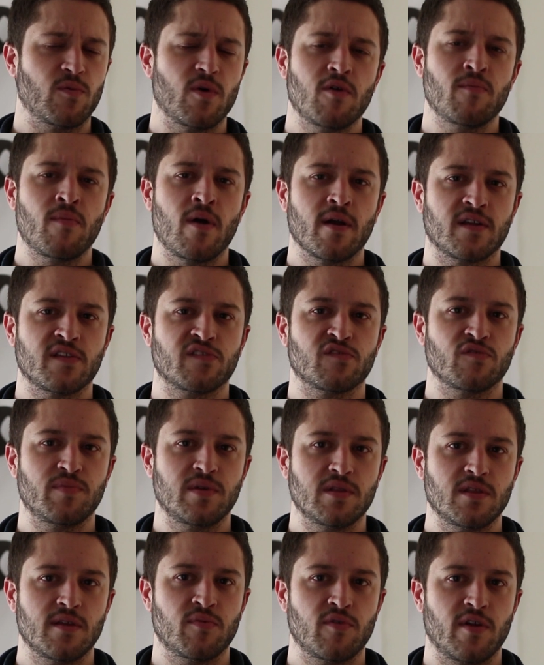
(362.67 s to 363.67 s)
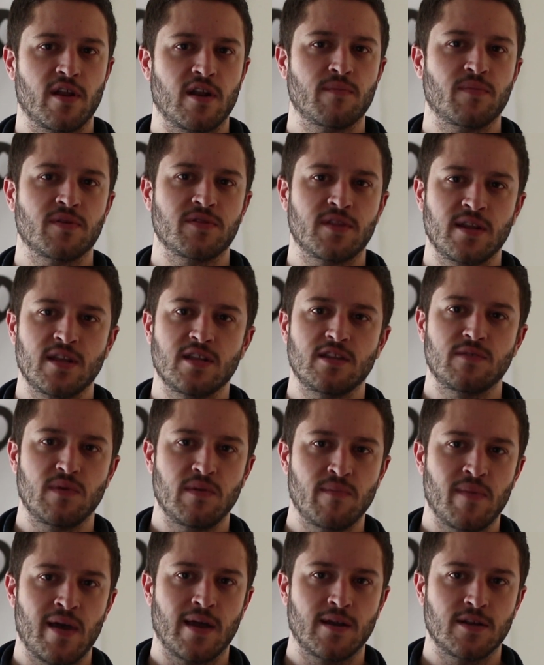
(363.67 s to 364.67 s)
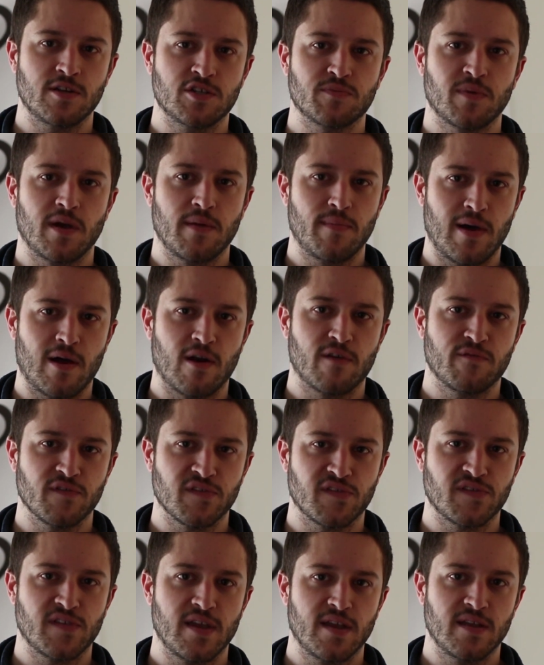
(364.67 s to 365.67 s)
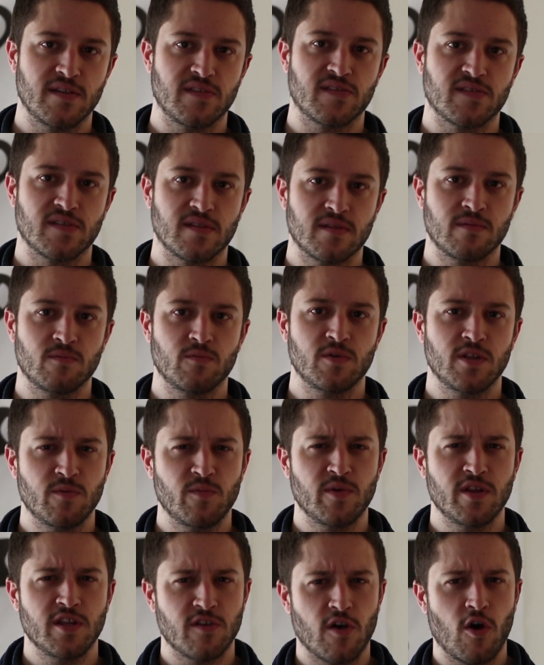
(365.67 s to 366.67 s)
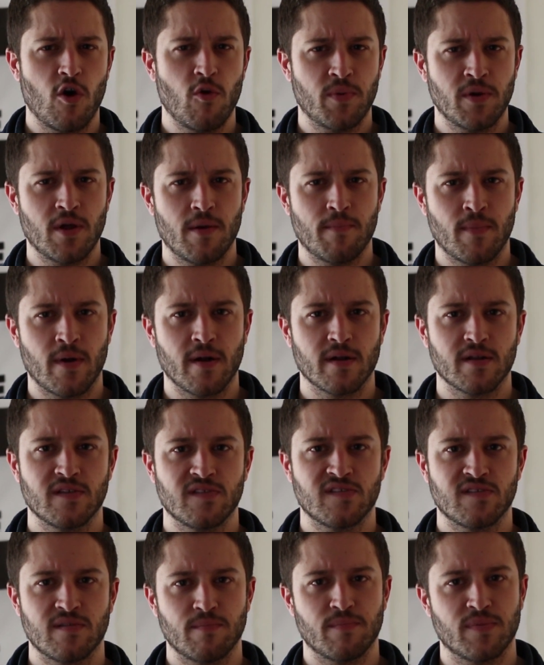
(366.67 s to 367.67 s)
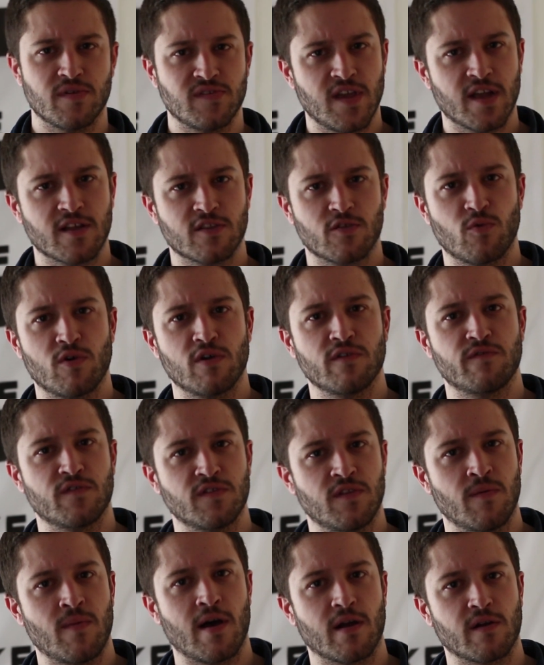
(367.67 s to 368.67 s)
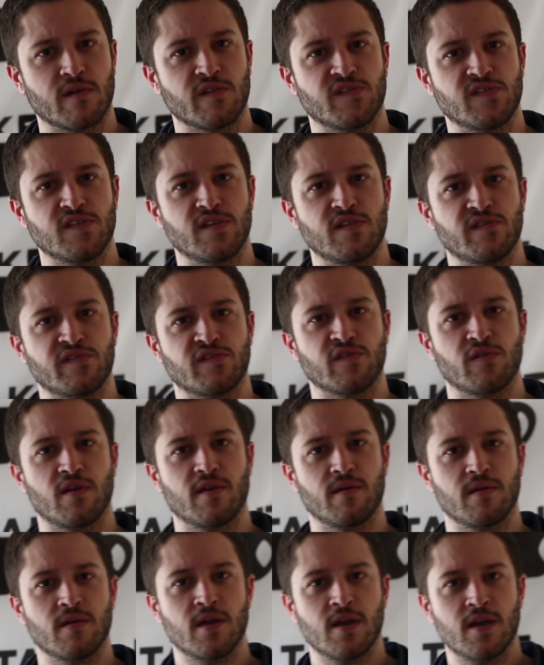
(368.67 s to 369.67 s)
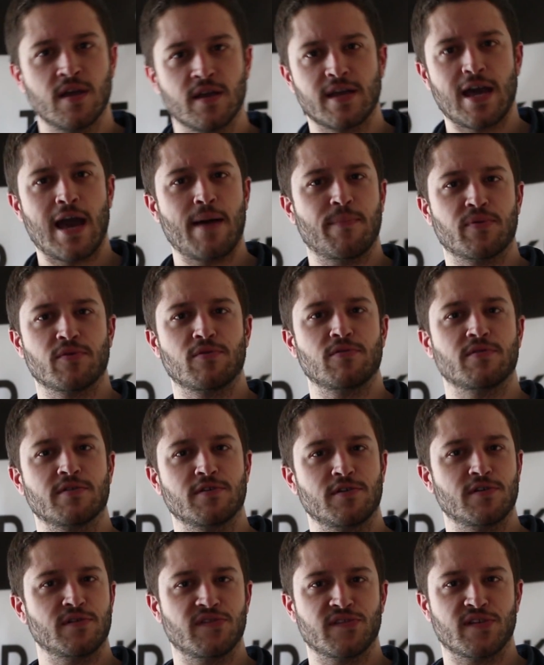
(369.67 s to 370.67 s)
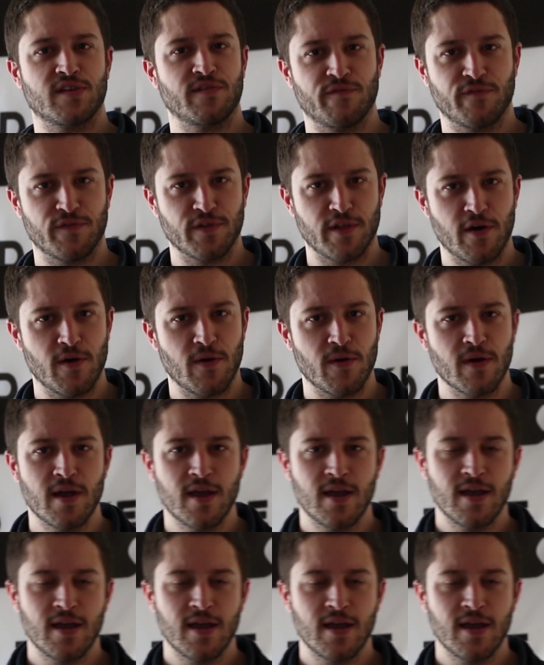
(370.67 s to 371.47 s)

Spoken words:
well, markets will be liberated, but they need to be managed by powerful states, and we need to open up markets and protect the world for democracy so that capital and goods can flow.